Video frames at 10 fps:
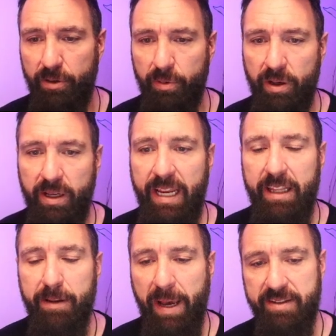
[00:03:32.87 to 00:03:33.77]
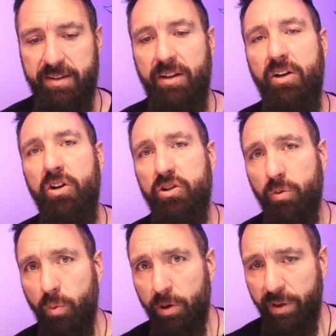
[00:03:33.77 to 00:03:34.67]
in the past. So
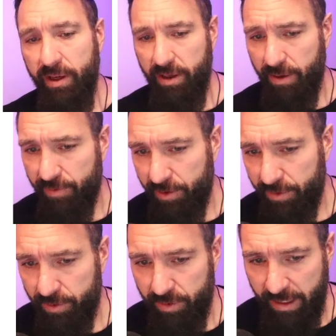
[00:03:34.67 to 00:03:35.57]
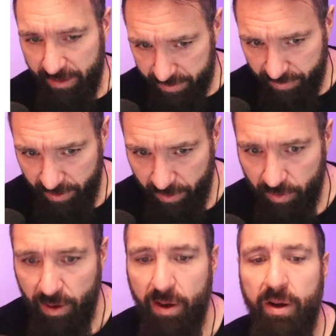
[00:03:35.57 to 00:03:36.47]
what are we going to cover in this video?
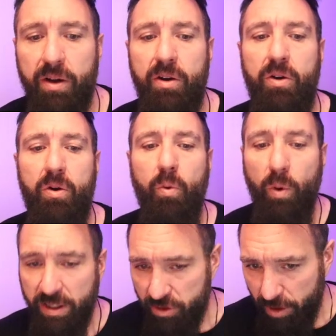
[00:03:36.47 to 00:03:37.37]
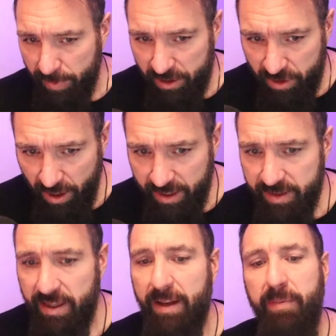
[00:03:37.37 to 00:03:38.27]
What this automation does,
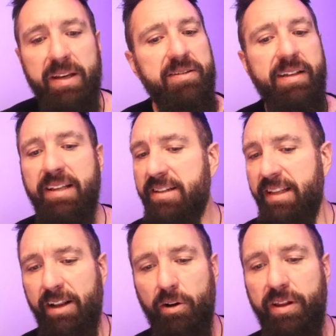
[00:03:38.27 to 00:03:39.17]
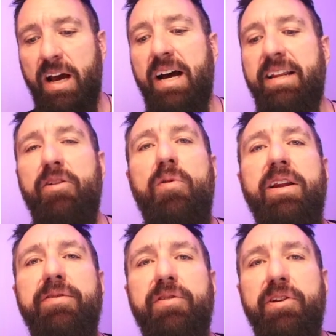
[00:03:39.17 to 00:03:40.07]
and basically that's going to get all the content ready
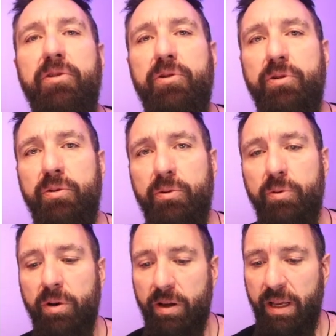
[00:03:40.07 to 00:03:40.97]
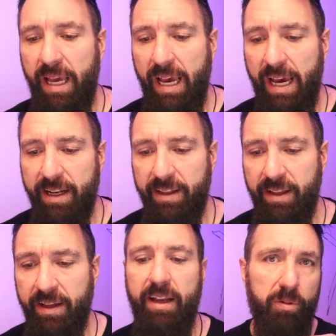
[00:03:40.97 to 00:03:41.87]
for you to edit it and
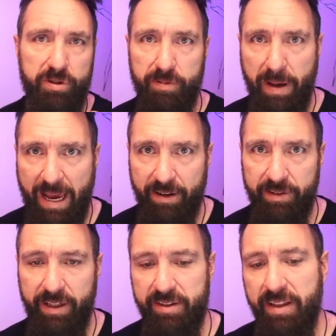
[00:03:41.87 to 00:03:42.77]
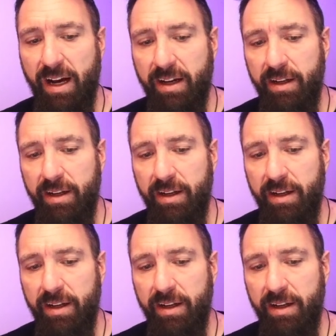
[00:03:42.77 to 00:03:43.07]
post manually. It's not